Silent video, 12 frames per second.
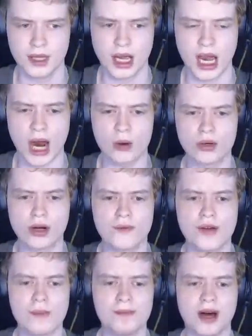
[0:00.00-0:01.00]
I wonder if
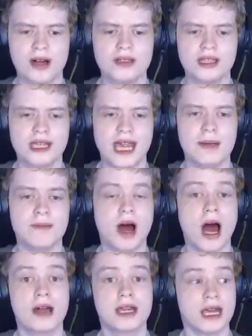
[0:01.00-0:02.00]
I bugged the game.
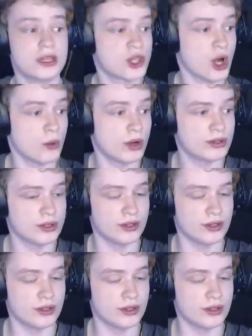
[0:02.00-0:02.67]
Okay, so I wonder.